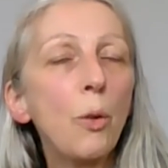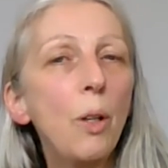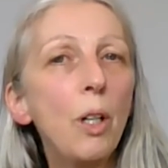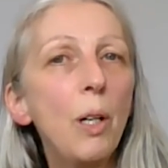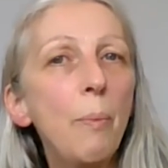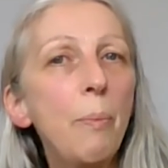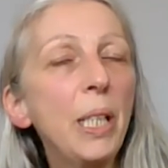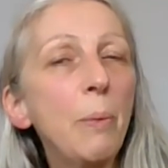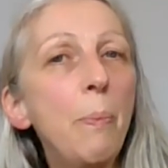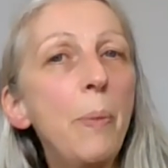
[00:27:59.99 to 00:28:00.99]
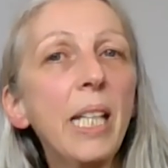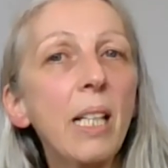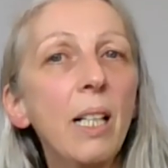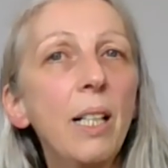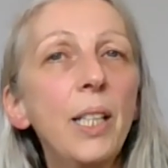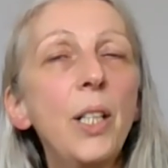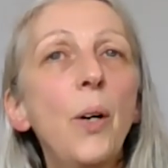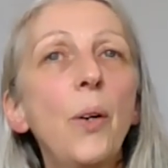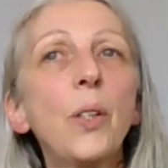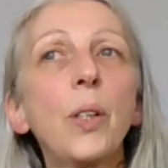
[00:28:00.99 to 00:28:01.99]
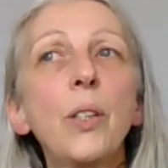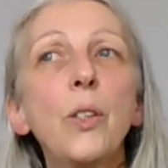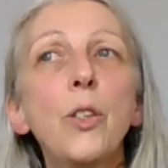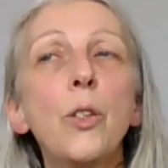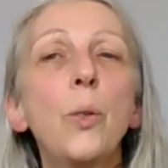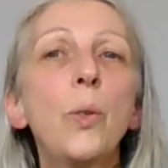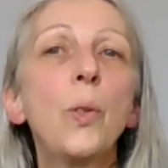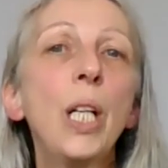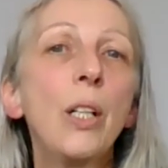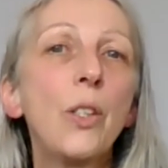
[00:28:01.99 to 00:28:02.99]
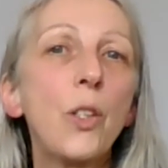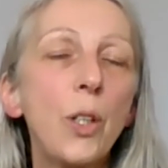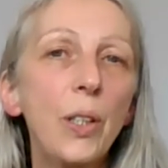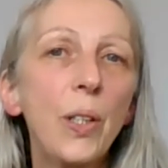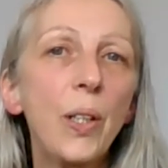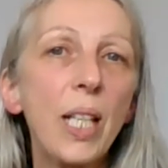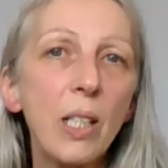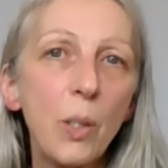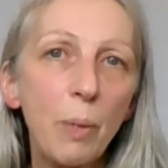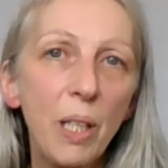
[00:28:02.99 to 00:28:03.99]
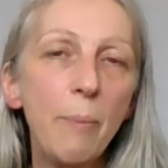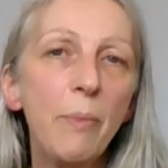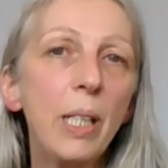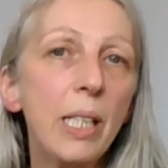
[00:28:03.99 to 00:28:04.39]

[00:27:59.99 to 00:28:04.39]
a bit bigger, you can do certain things with them